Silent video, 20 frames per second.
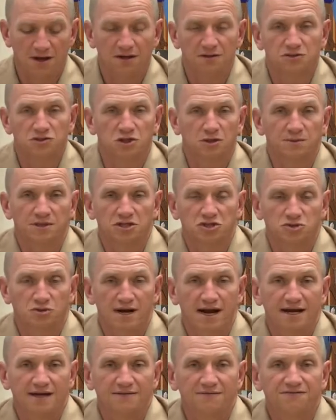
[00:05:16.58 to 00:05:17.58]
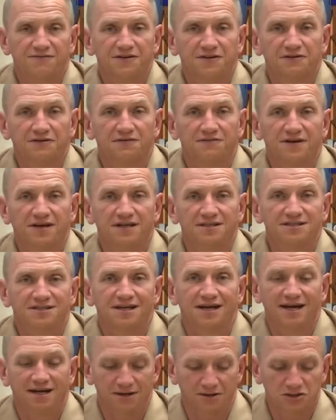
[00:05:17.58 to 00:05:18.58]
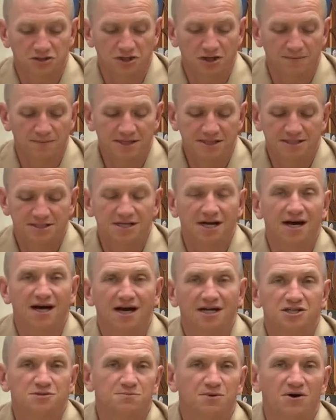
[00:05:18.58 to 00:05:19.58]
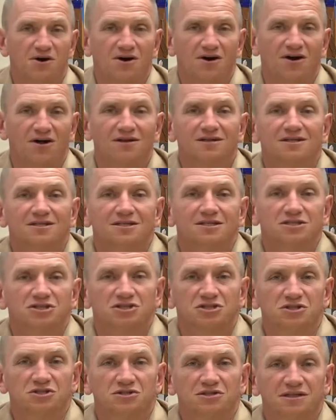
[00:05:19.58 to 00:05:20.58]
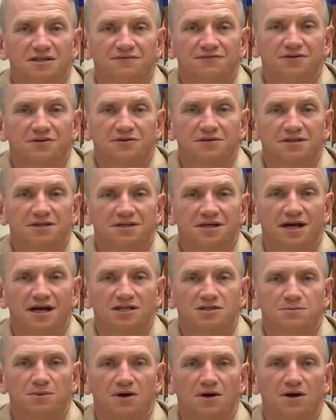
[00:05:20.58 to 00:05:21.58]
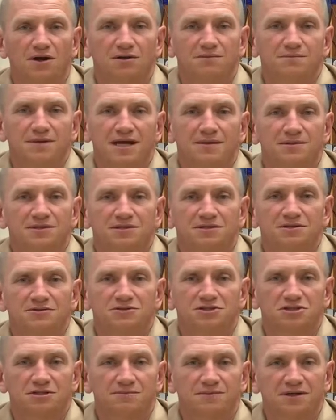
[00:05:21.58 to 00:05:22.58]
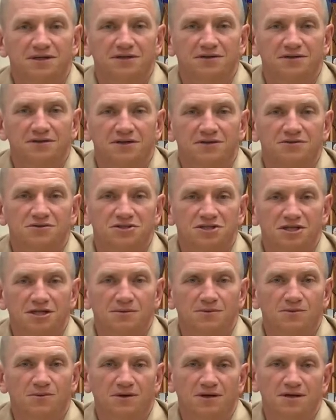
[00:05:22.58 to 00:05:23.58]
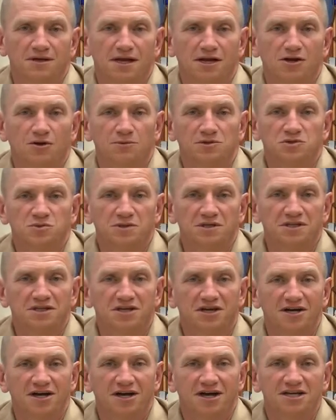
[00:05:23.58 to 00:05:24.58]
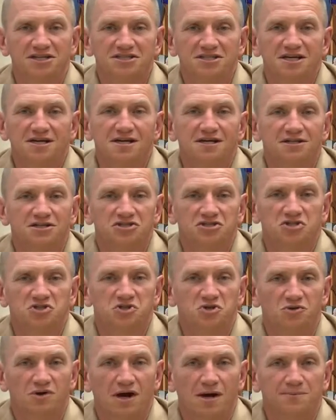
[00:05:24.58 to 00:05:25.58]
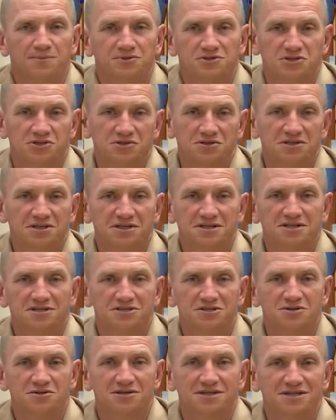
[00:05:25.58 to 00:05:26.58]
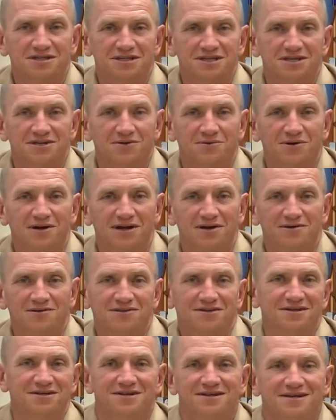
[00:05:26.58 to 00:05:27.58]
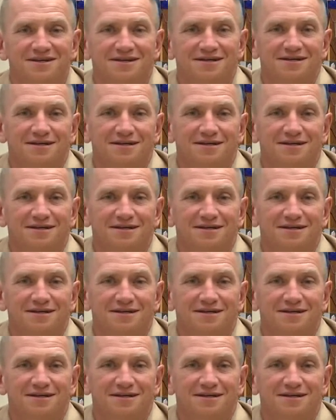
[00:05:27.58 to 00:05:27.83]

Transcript: Uh, there's going to be a track and field event, and there's going to be dodgeball. So uh, if you're into dodgeball and maybe there's somebody on the other team you want to nail between the eyes, this is your opportunity to do it and get away with it.